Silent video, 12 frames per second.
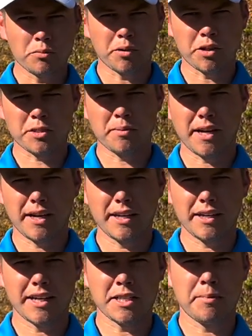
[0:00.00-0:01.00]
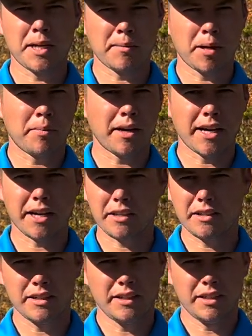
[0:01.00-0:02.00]
Burst Pioneer has been in my bag
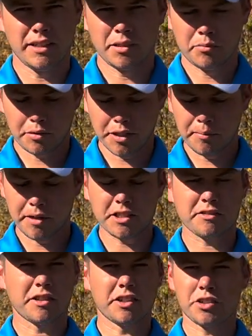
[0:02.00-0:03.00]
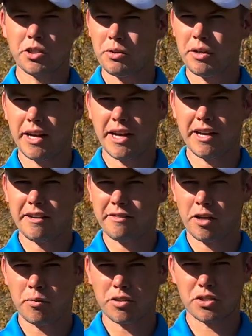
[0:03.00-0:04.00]
pretty much for 2.5,
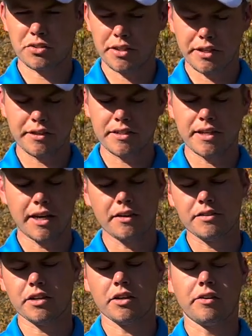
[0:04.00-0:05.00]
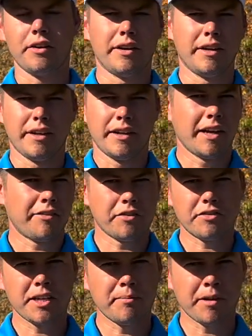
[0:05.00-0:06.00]
almost 3 years now, so if you've
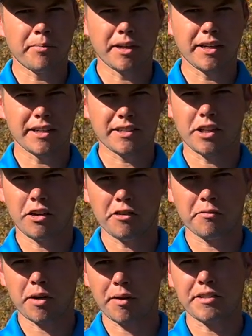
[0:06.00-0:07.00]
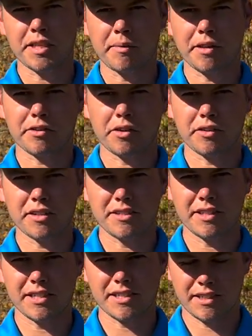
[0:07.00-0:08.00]
seen me play disc golf, you've probably seen me throw this
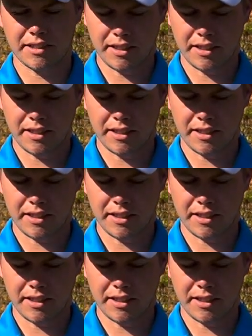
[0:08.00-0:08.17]
disc.